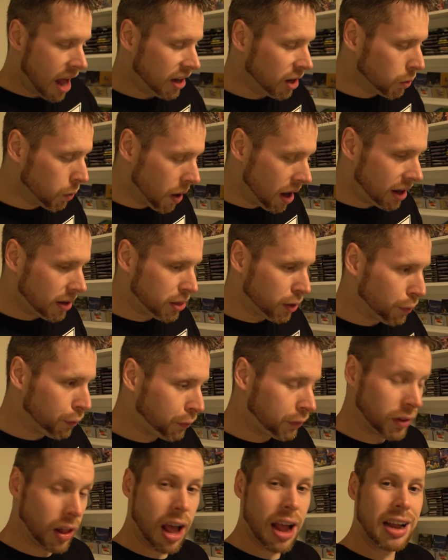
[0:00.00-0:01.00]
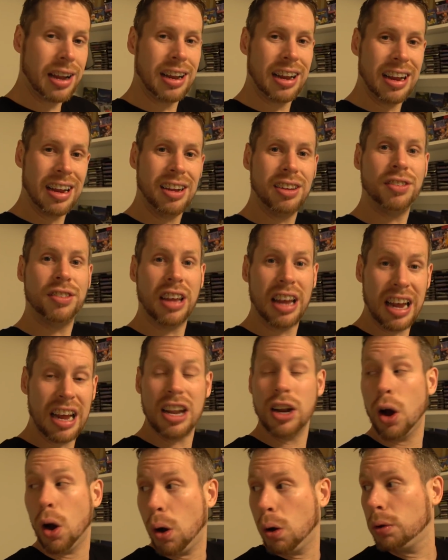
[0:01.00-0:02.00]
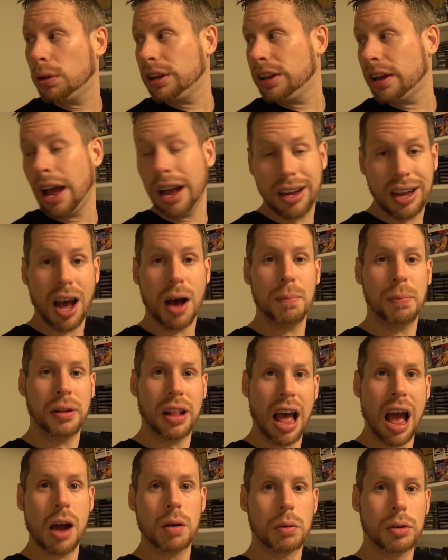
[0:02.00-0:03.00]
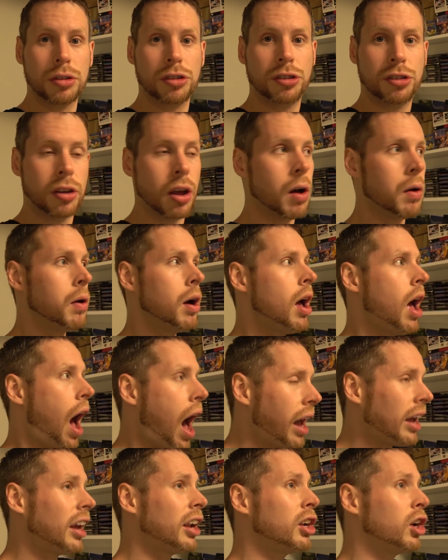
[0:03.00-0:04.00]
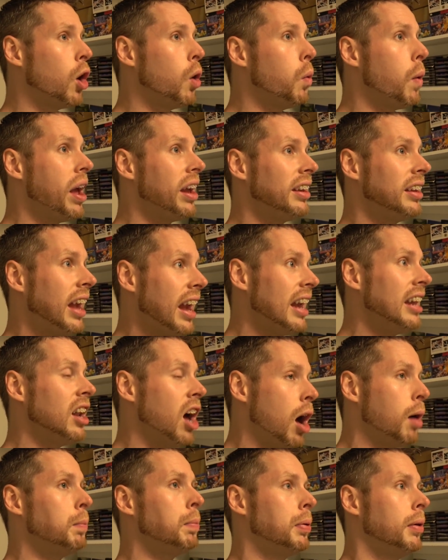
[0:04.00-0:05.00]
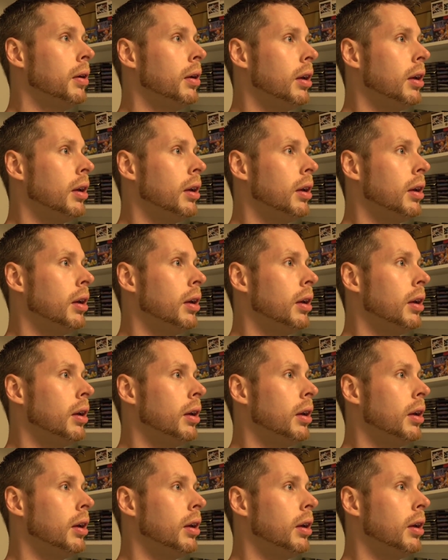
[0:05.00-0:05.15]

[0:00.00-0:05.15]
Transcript: Anyway, the flight is in only a couple hours, so I gotta go wake Kate up